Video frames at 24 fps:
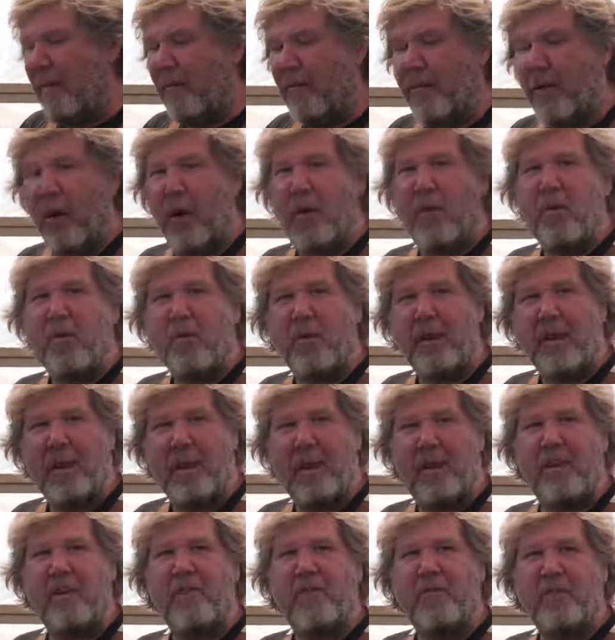So what
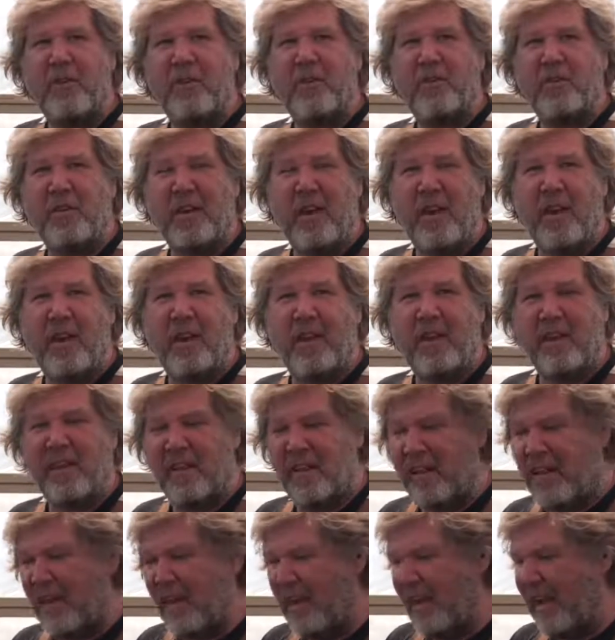airflow does
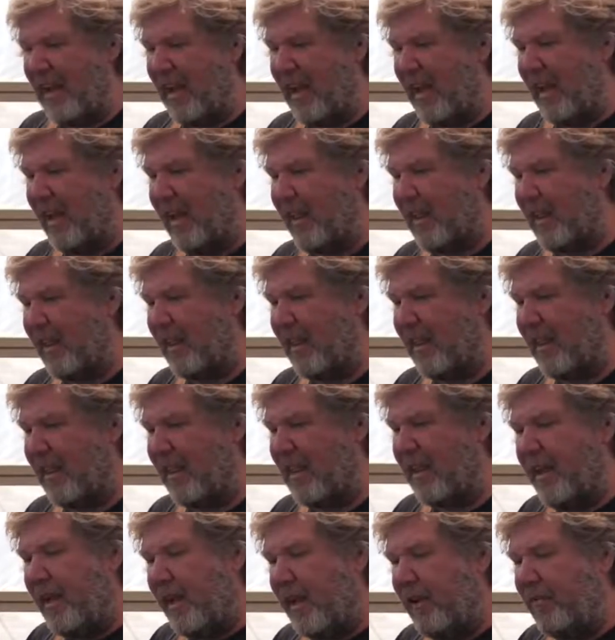is it